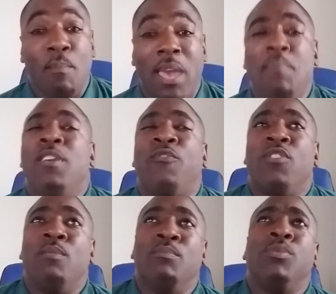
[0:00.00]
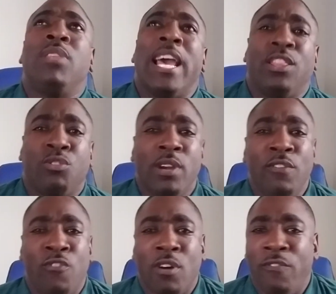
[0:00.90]
maybe from like 3,
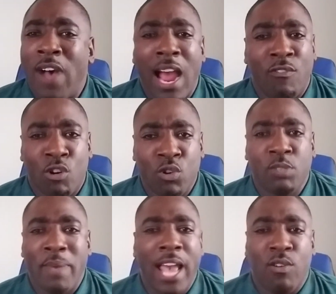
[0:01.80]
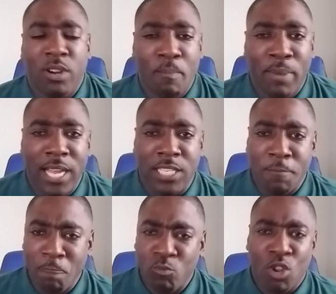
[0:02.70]
4, 5 rows back on the bus,
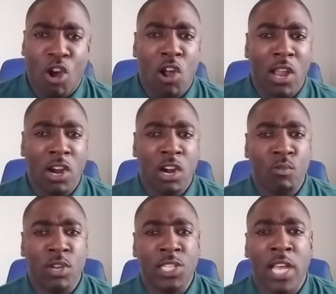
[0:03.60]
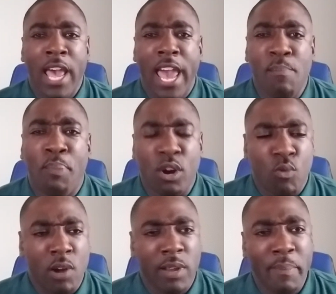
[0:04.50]
all I heard was, hey,
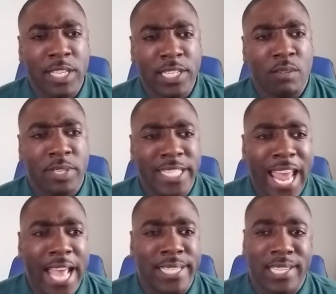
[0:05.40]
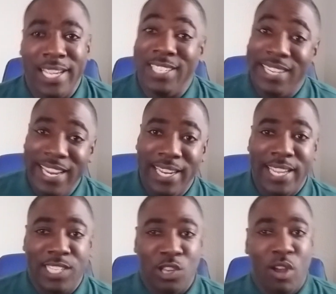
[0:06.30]
Bookworm, let me see them stats. It's
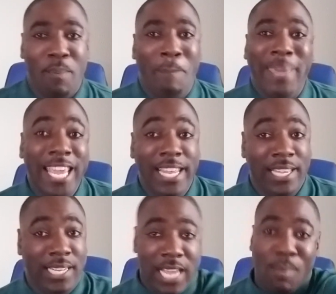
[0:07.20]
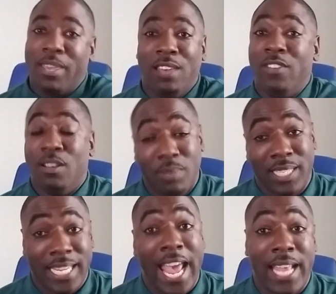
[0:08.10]
Len-Len. So immediately I'm giving him the
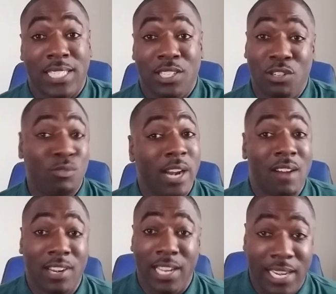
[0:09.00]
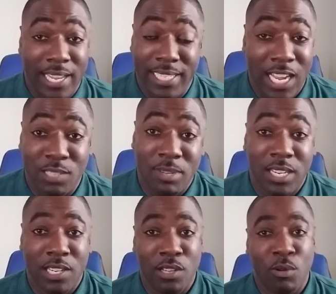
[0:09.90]
stats. Do whatever Len-Len tells me
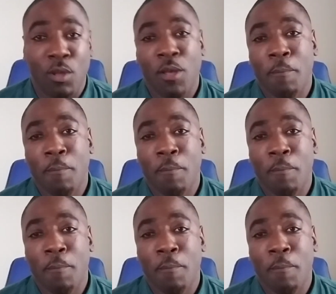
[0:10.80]
to do.